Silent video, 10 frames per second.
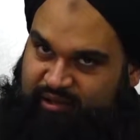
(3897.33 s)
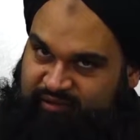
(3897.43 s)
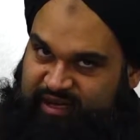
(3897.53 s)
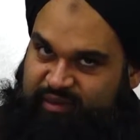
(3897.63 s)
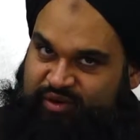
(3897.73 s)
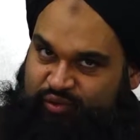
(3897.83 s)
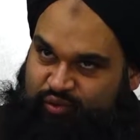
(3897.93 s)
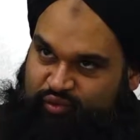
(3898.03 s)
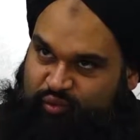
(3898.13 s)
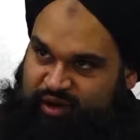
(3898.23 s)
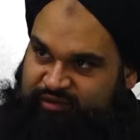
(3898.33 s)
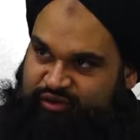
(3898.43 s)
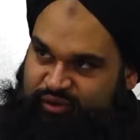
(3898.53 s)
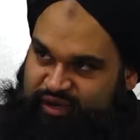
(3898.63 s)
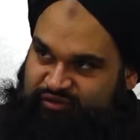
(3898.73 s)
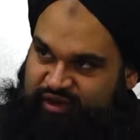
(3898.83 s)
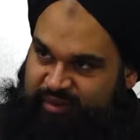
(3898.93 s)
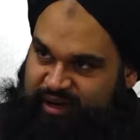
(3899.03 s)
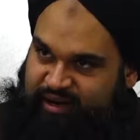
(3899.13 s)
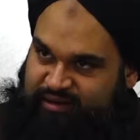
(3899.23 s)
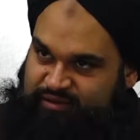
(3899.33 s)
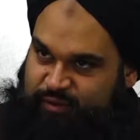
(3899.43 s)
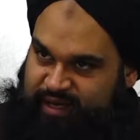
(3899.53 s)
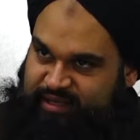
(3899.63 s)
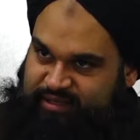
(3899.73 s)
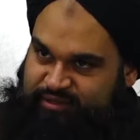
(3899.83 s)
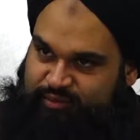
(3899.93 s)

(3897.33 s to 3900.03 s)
victim to one of two extreme errors. One is to